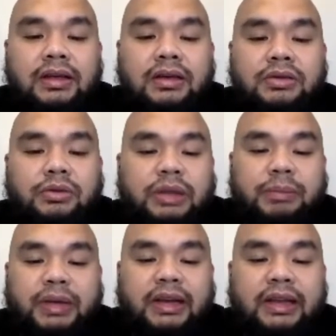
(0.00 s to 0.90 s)
So
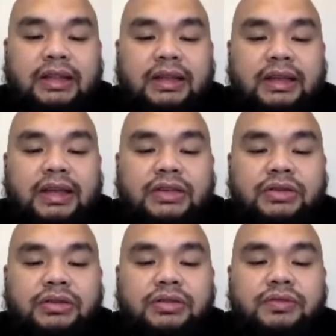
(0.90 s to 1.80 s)
typical
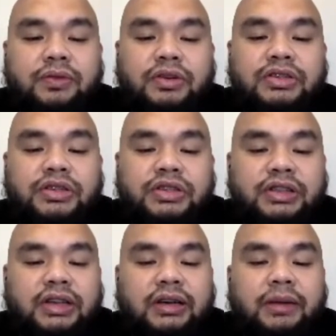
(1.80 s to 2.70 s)
indications for
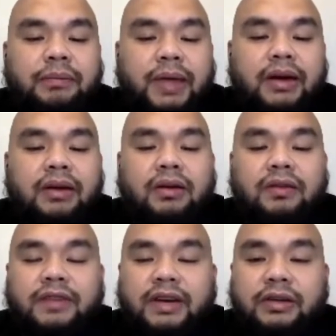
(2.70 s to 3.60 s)
surgical repair
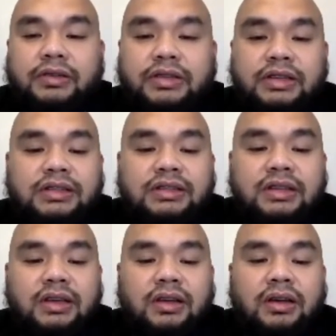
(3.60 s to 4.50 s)
of varicoceles
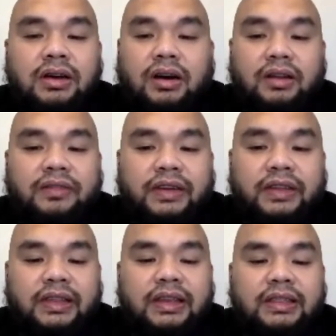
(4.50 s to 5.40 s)
are
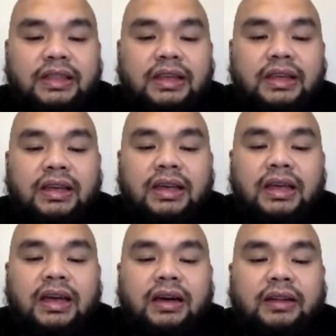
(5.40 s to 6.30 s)
infertility,
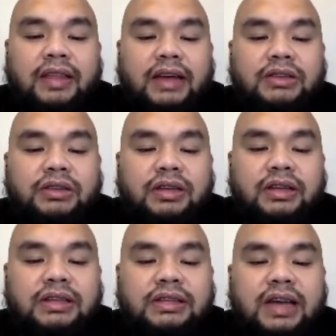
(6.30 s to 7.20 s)
reduction in
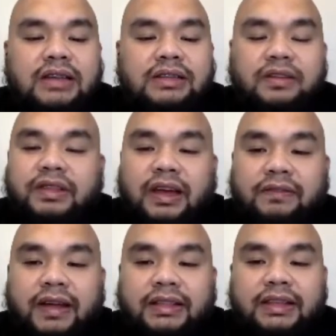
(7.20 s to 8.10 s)
the size of the
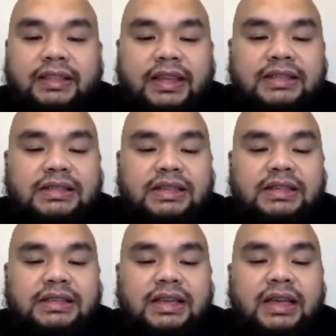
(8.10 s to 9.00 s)
affected testis,
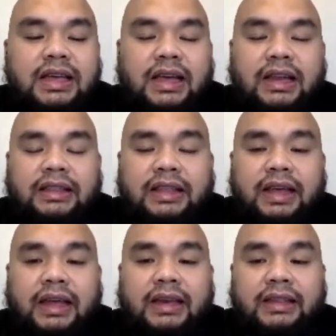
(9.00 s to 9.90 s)

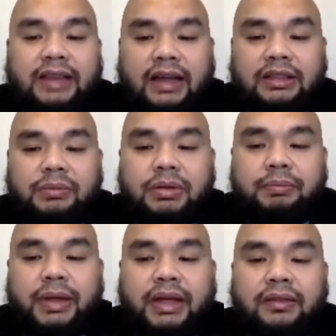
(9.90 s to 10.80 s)
and intractable
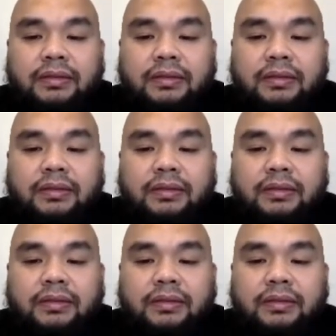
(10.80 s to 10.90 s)
pain.